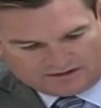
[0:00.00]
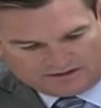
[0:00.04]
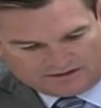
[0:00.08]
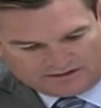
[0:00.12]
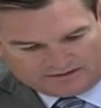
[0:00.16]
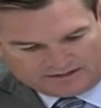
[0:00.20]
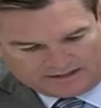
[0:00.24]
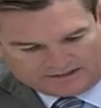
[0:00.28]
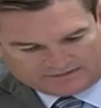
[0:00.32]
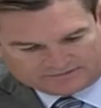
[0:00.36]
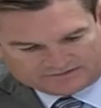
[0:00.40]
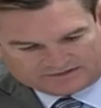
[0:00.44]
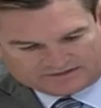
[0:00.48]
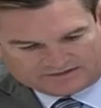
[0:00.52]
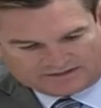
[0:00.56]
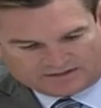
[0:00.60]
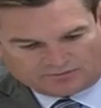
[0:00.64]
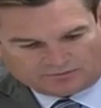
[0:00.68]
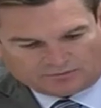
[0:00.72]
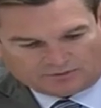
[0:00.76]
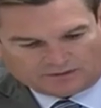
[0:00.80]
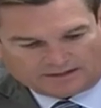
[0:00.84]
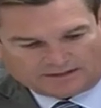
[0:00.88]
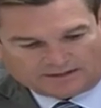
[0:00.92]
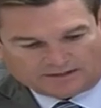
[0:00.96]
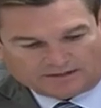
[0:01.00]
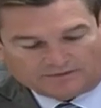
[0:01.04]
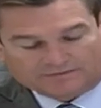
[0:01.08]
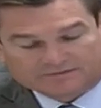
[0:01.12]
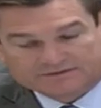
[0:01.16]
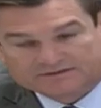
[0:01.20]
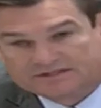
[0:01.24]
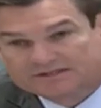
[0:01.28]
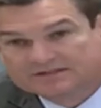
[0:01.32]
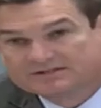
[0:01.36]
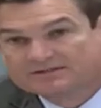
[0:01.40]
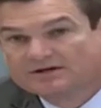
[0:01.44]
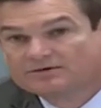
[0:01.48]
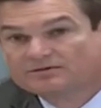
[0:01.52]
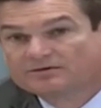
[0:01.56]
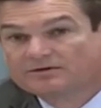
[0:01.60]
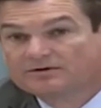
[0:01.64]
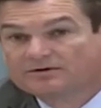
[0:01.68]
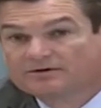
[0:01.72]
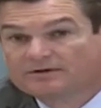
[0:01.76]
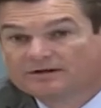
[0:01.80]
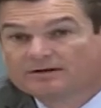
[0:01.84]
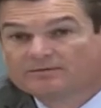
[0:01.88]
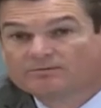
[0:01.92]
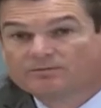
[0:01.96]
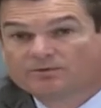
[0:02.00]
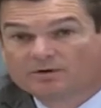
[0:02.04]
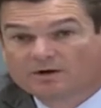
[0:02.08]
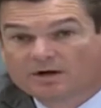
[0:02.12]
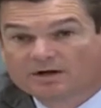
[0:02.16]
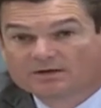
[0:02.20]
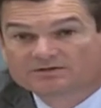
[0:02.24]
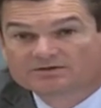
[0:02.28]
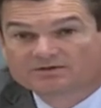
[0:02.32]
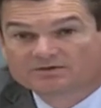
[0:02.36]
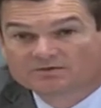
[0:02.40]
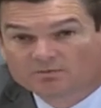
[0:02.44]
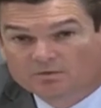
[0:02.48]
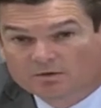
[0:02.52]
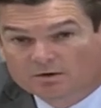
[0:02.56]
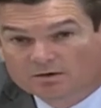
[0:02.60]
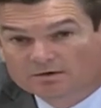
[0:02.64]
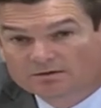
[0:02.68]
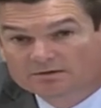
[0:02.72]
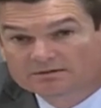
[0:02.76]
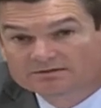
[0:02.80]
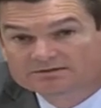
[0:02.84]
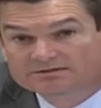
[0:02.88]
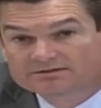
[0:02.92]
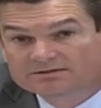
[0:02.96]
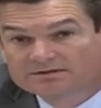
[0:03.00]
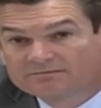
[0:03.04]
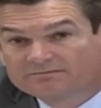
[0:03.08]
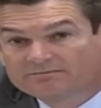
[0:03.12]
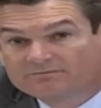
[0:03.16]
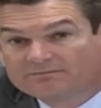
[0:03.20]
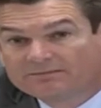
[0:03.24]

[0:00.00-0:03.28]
announced that they were laying off 610 production workers.